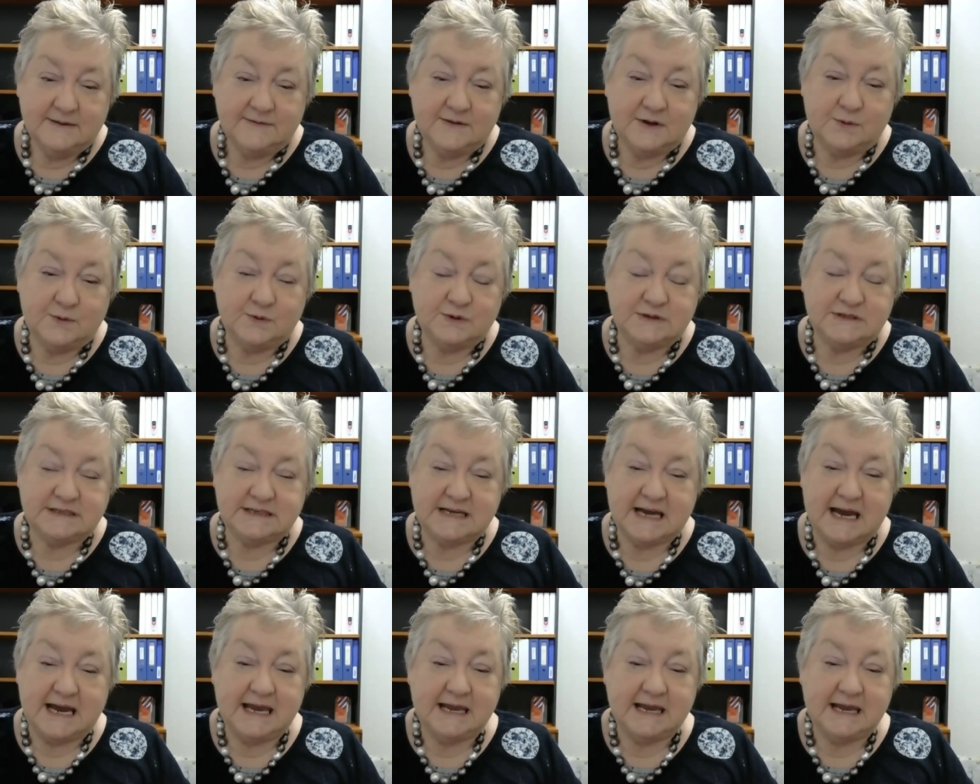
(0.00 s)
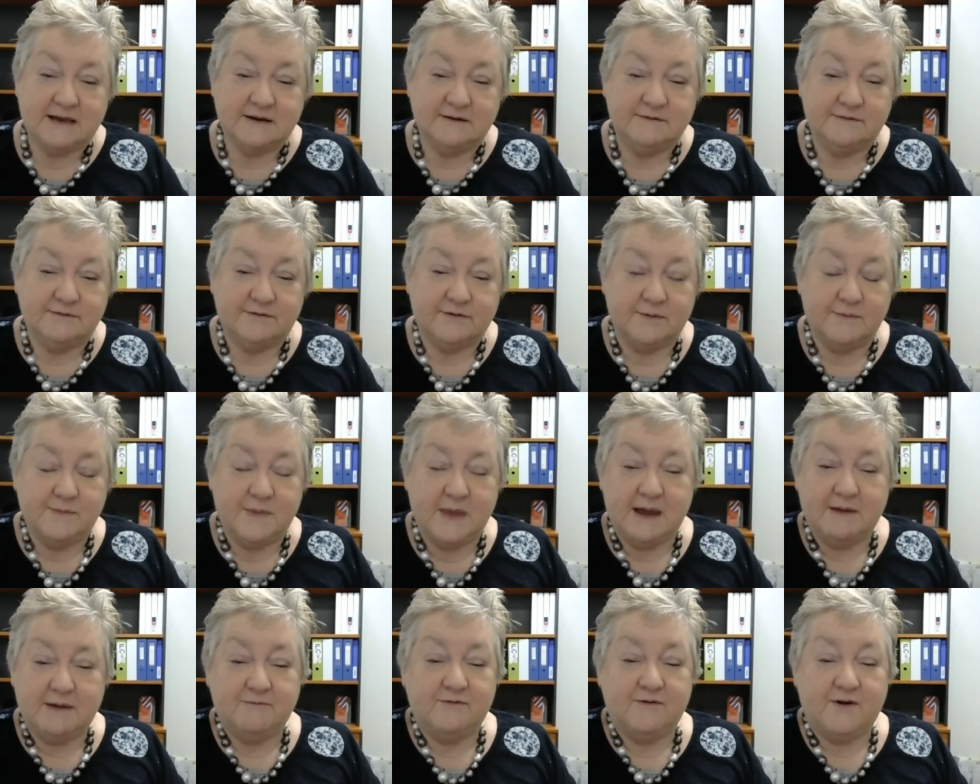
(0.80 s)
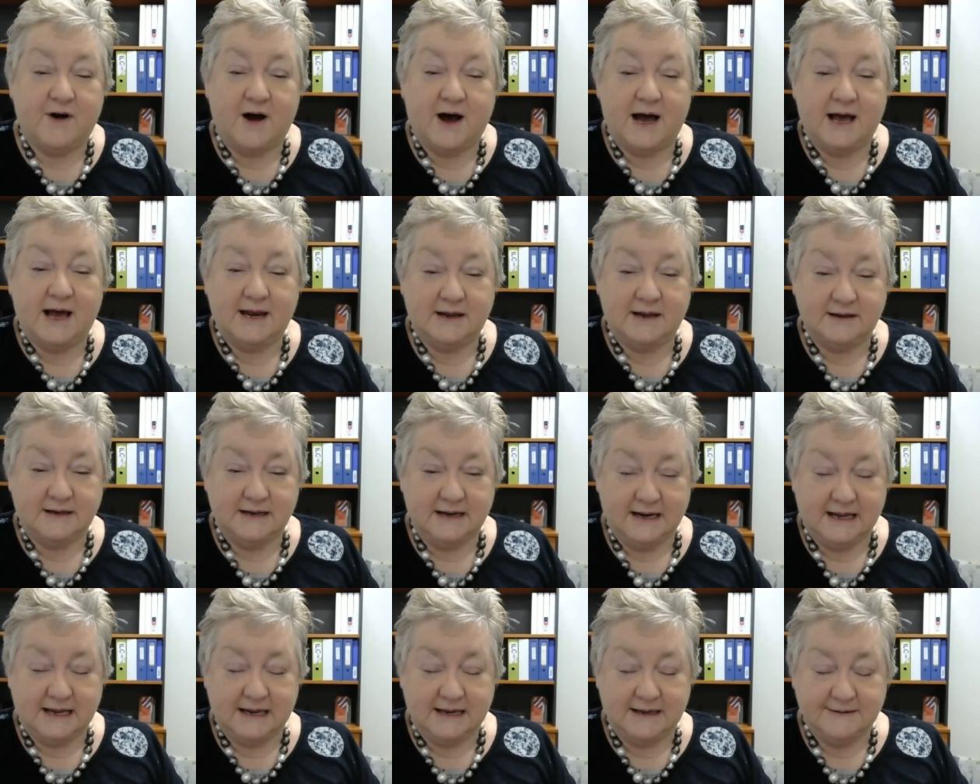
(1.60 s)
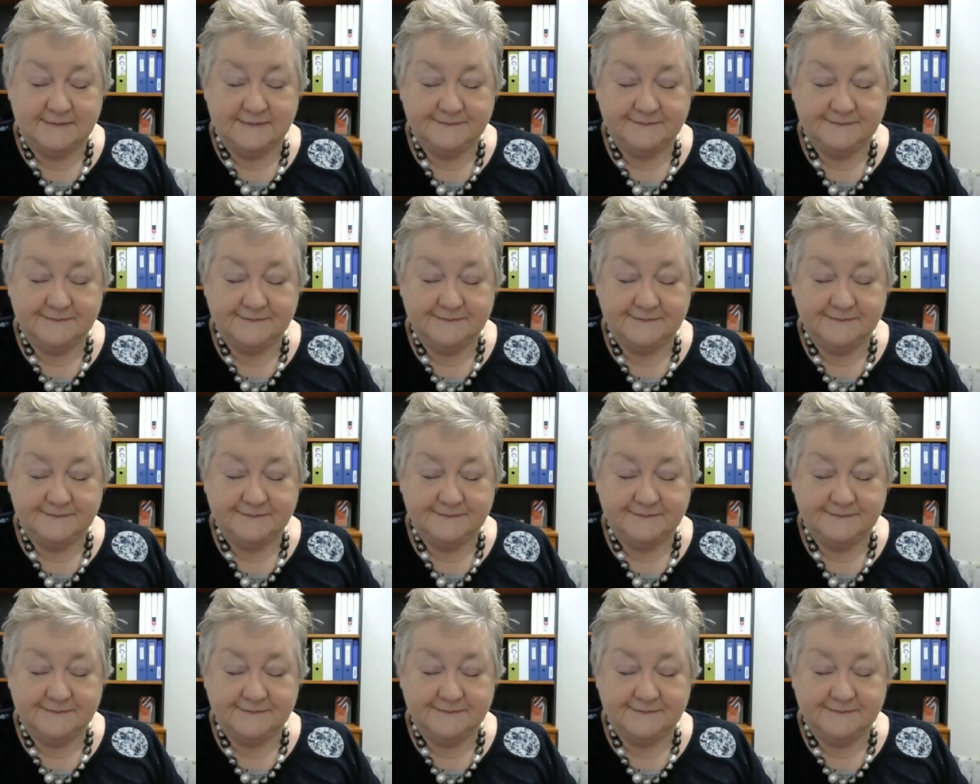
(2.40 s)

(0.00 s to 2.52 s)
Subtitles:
that was taken from them violently.